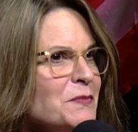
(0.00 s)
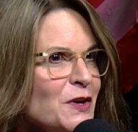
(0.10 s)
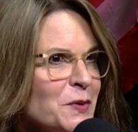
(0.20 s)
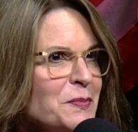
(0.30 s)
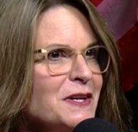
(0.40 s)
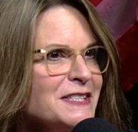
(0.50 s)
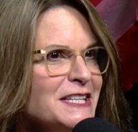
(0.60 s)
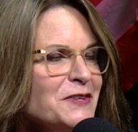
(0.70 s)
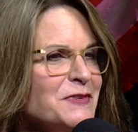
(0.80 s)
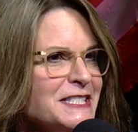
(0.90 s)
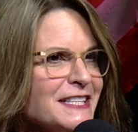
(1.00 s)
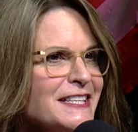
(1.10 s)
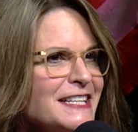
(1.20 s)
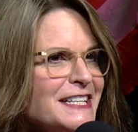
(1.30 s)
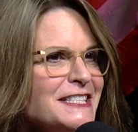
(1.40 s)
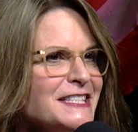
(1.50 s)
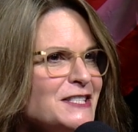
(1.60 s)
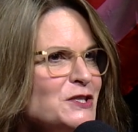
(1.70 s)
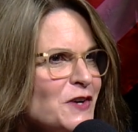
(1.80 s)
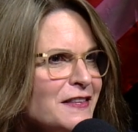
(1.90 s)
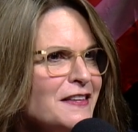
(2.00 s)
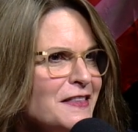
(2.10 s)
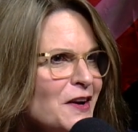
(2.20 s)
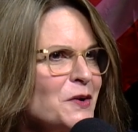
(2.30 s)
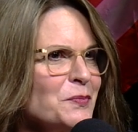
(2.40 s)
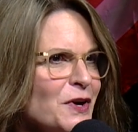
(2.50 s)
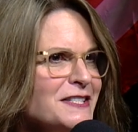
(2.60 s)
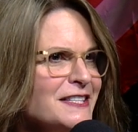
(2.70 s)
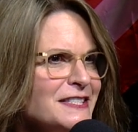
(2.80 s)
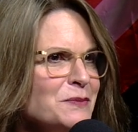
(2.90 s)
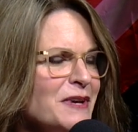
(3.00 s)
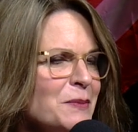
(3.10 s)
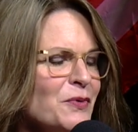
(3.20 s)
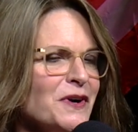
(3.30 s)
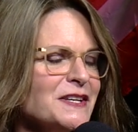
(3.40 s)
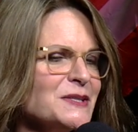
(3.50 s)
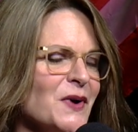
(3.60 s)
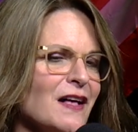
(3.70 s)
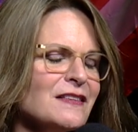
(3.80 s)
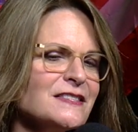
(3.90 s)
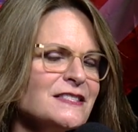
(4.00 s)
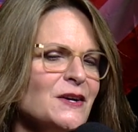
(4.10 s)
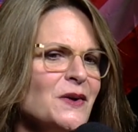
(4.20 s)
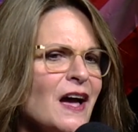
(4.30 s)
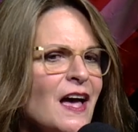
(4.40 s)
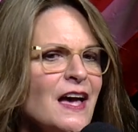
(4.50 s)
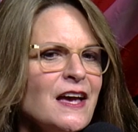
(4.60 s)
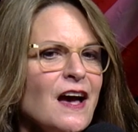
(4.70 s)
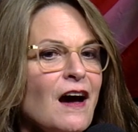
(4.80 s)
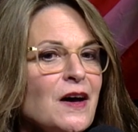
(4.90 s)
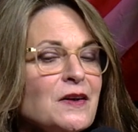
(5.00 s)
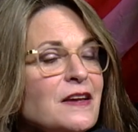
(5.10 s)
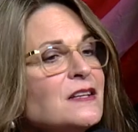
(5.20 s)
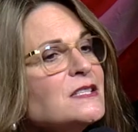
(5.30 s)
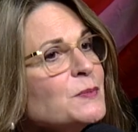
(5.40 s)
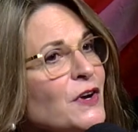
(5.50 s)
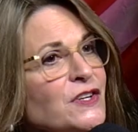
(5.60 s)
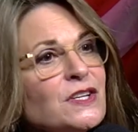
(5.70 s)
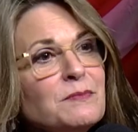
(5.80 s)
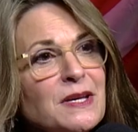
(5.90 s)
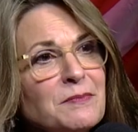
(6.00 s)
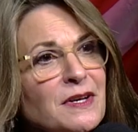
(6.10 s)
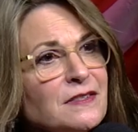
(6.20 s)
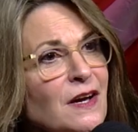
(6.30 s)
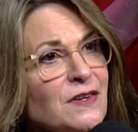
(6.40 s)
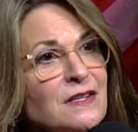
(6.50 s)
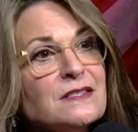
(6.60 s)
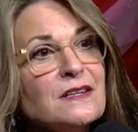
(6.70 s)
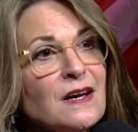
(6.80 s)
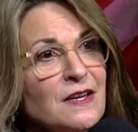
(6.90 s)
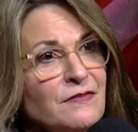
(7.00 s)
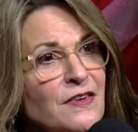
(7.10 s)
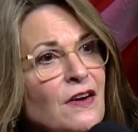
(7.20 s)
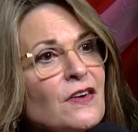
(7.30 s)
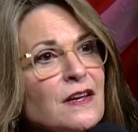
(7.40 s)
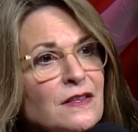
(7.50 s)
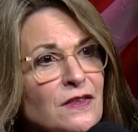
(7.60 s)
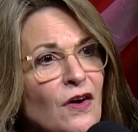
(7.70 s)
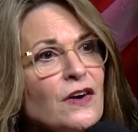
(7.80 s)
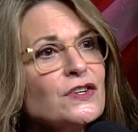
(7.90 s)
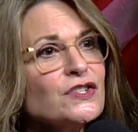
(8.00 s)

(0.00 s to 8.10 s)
building and facilities and strengthen their presence in Bayport as well. So inspiration being built out is a very large